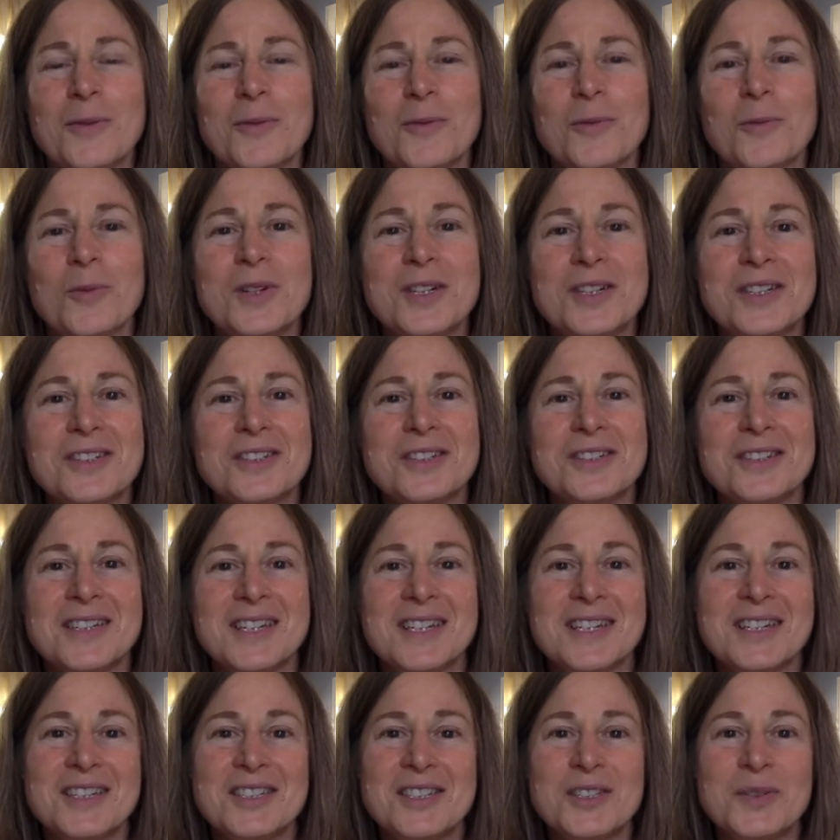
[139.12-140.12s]
Which
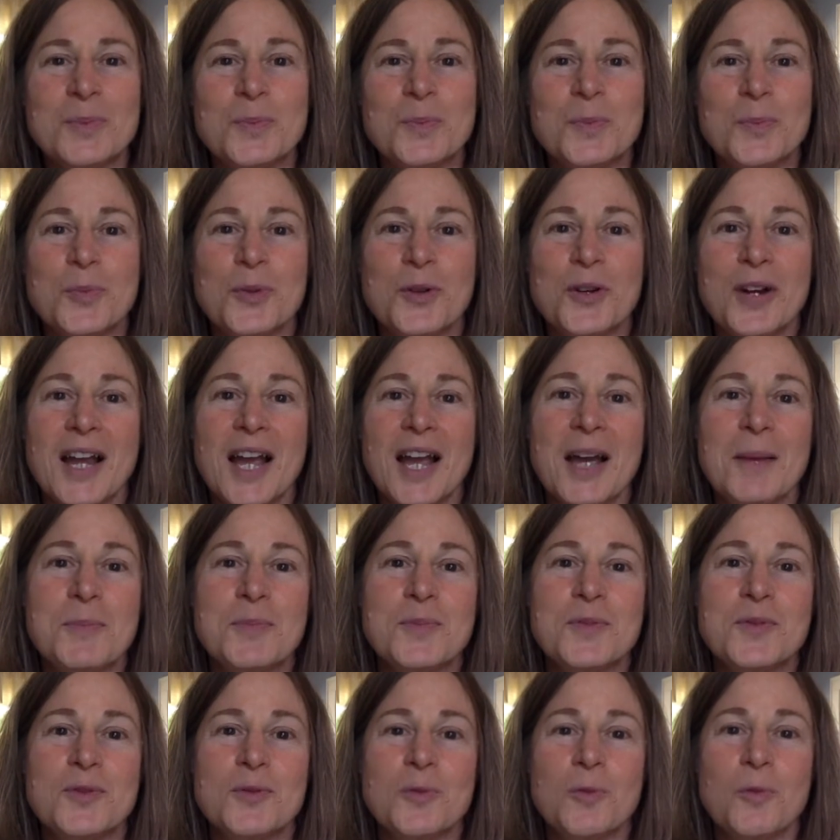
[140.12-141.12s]
is
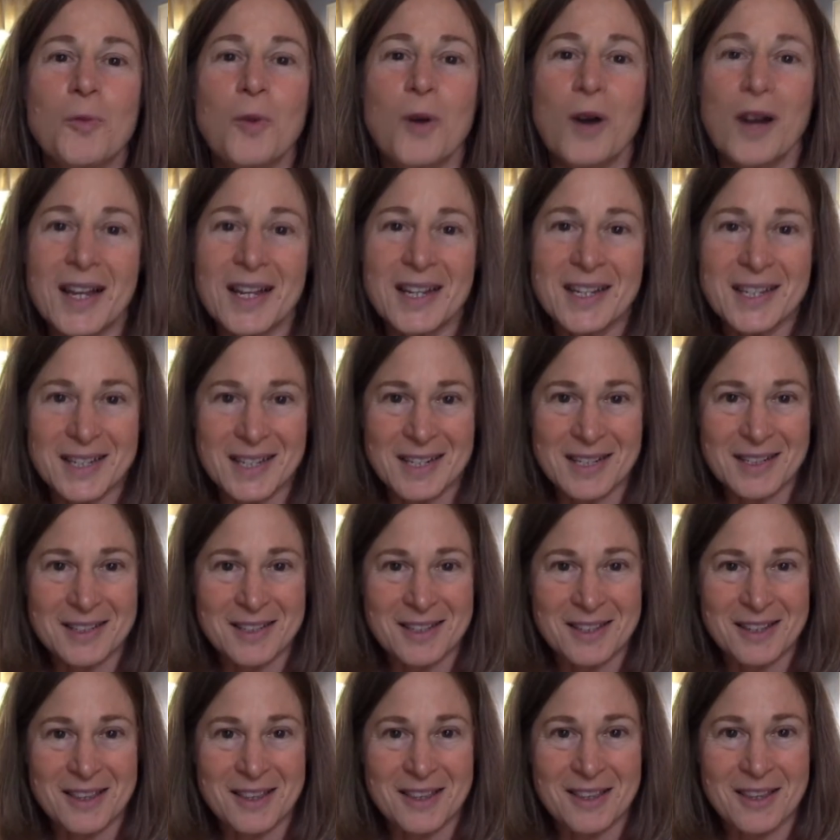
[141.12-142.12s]
perhaps why it
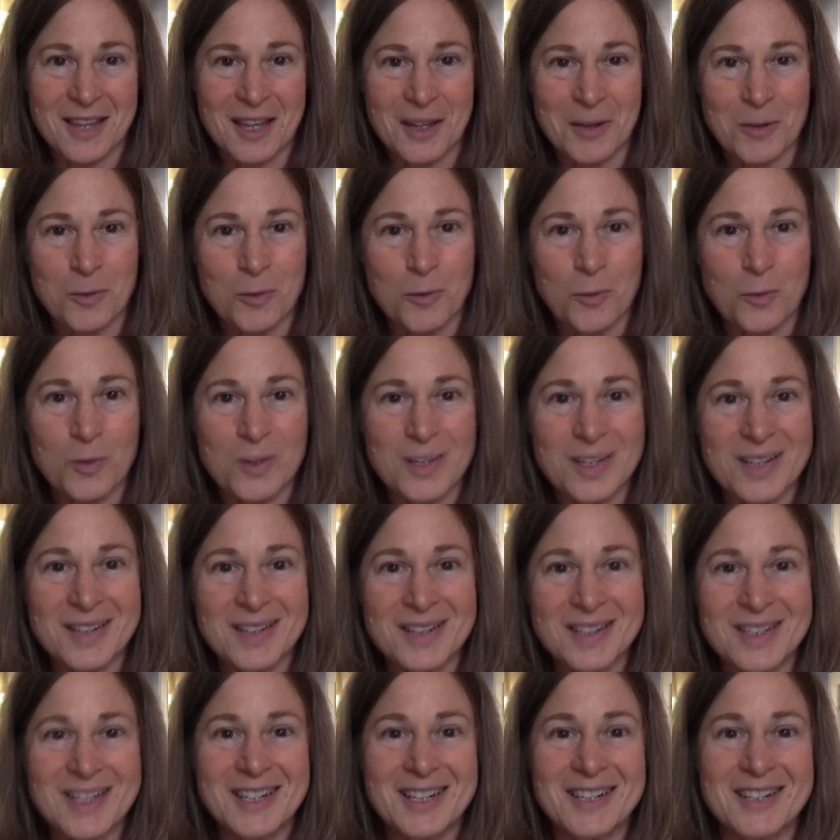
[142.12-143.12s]
is that we
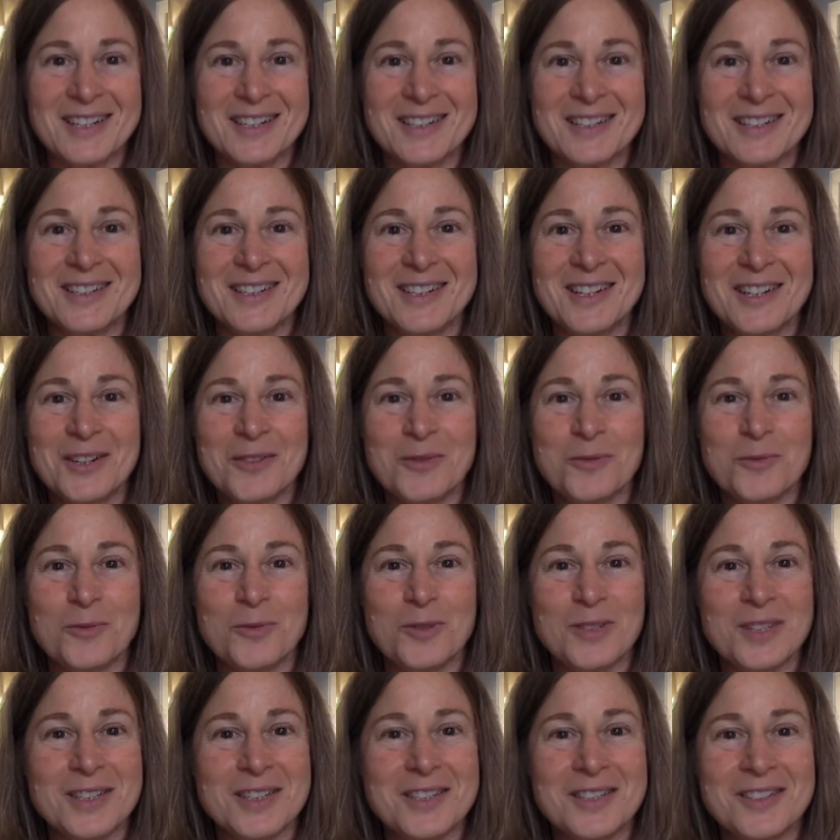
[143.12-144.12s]
need
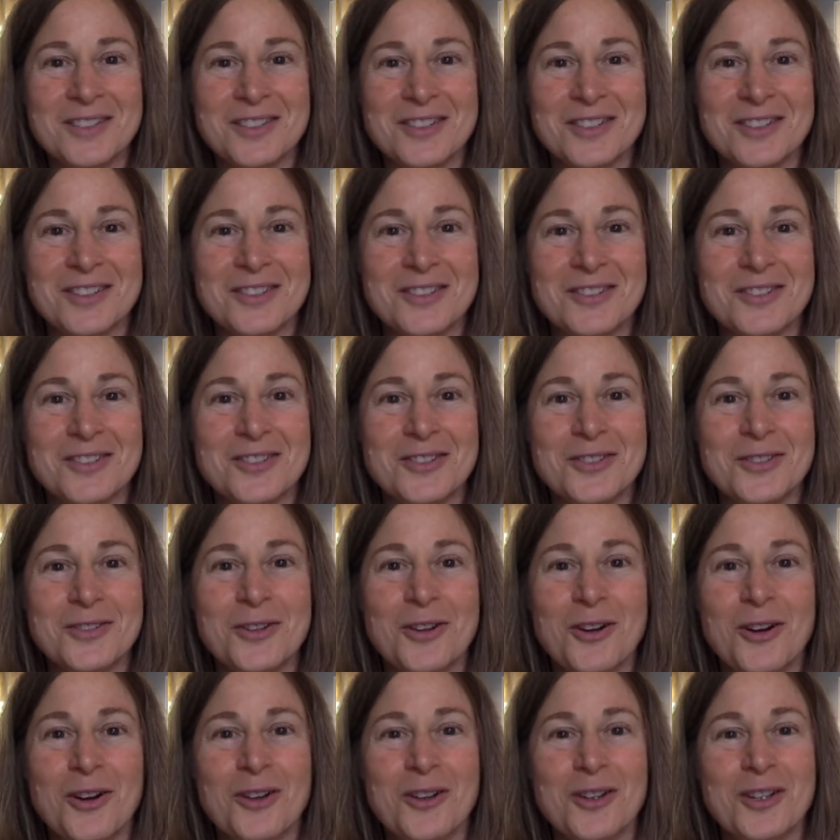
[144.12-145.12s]
religion to
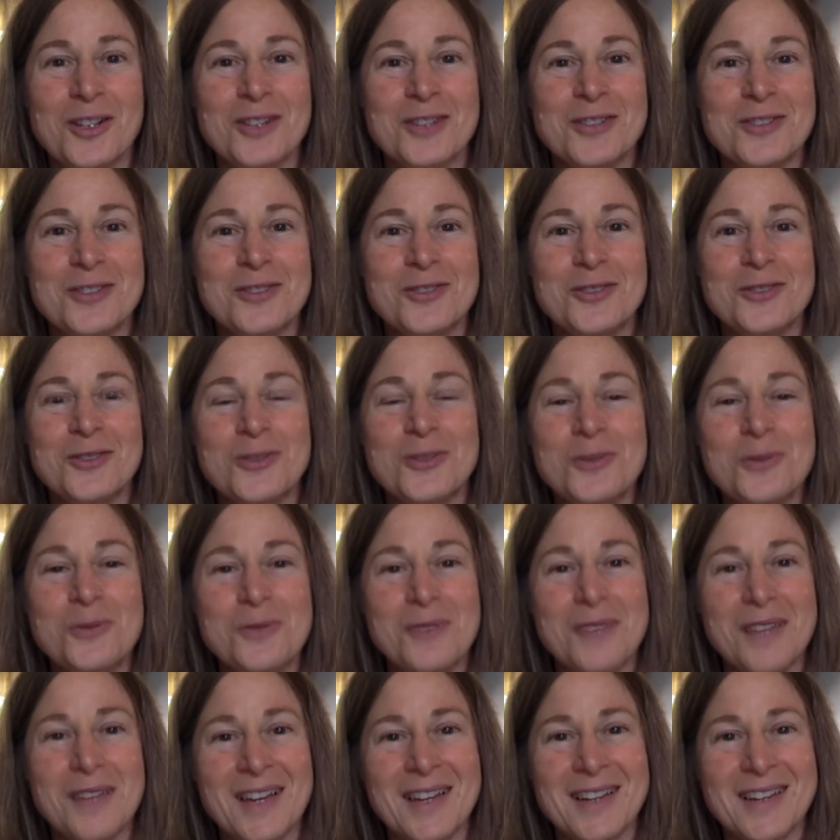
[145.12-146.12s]
call us to
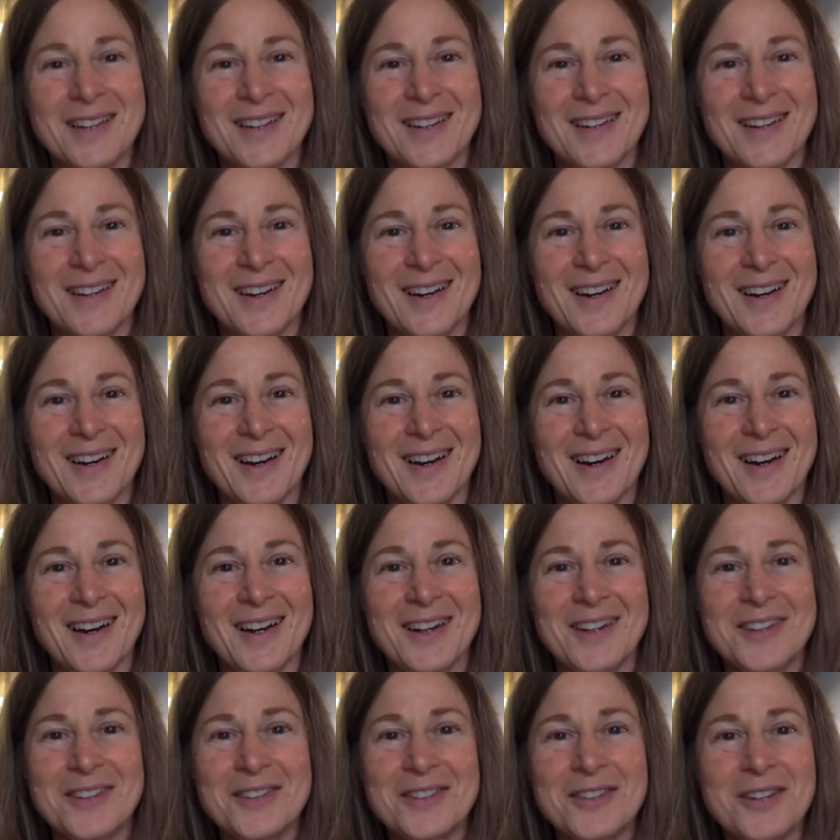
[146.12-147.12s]
that
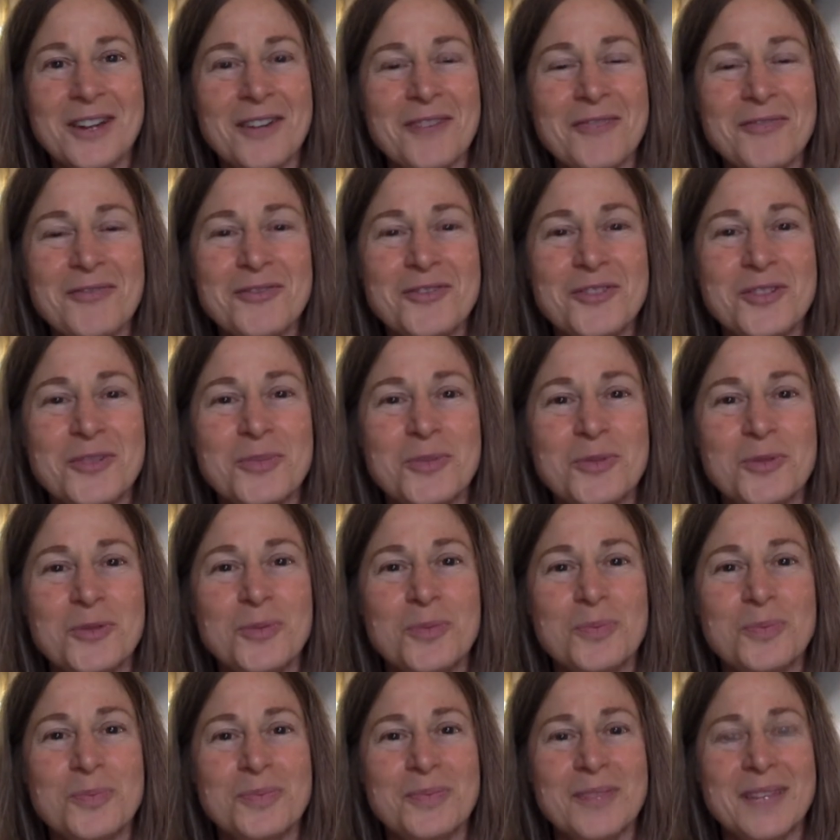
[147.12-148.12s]

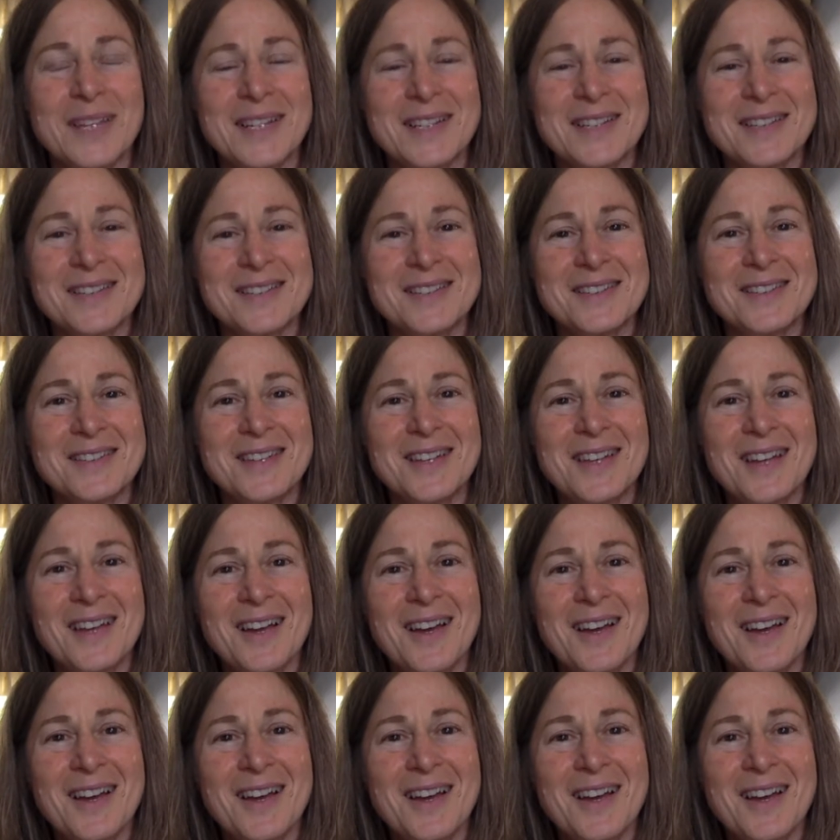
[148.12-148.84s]
uncomfortable place